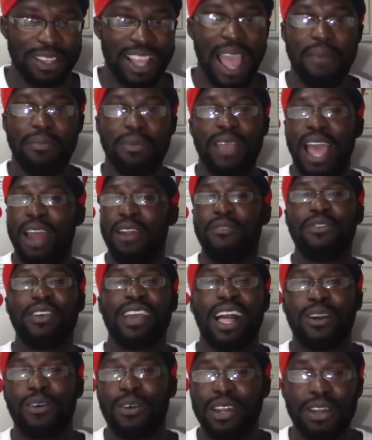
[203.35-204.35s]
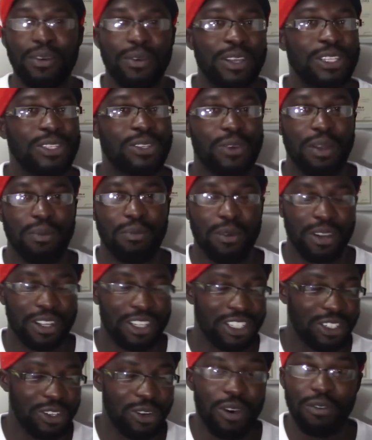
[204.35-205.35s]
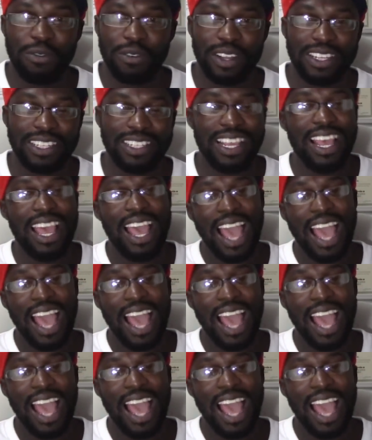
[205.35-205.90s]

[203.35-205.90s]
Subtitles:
I don't think I'll go in the restaurant much. No offense.